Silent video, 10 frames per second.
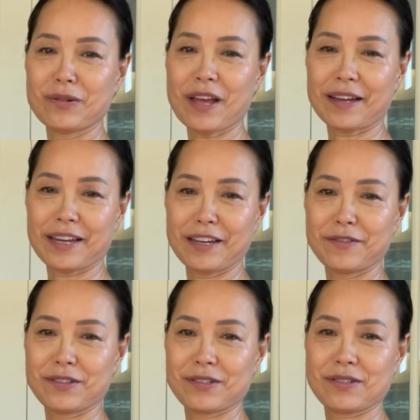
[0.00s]
that
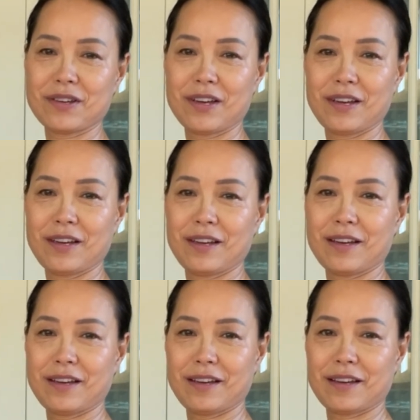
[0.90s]
gives
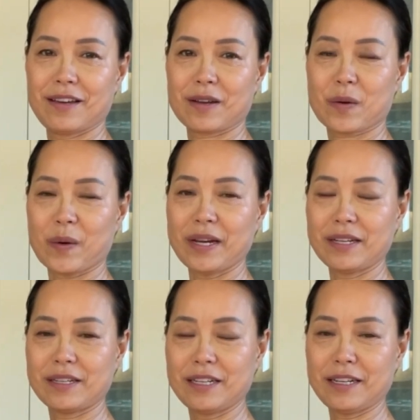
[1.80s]

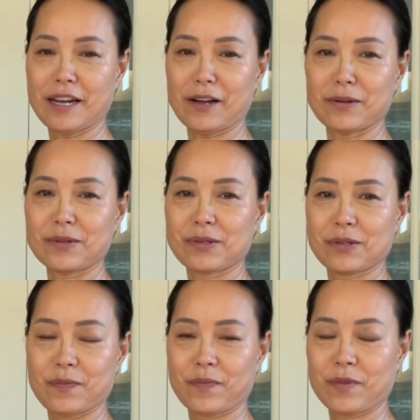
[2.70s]
great
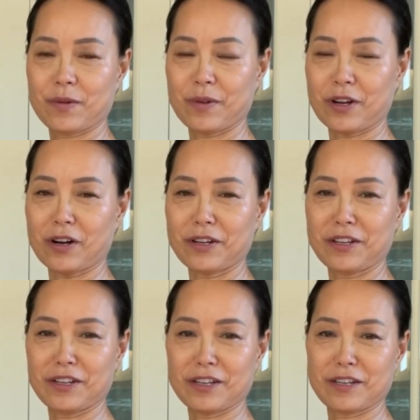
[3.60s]
details
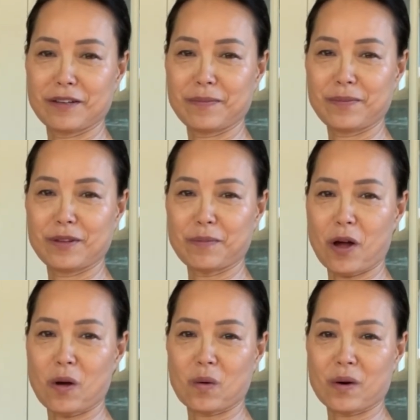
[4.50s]
regarding the
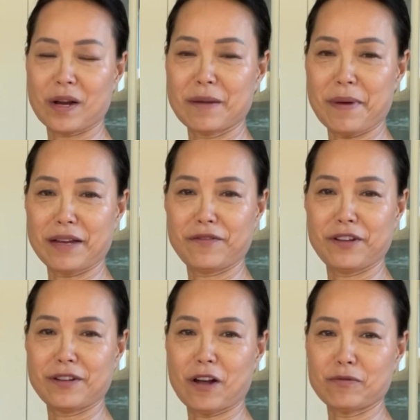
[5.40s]
power
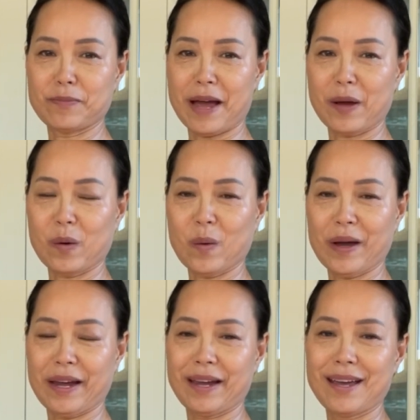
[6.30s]
benefit of Bai
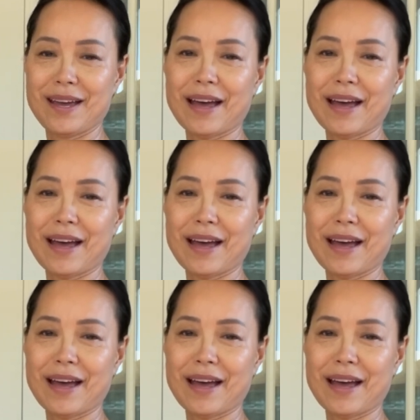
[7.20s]
Hui.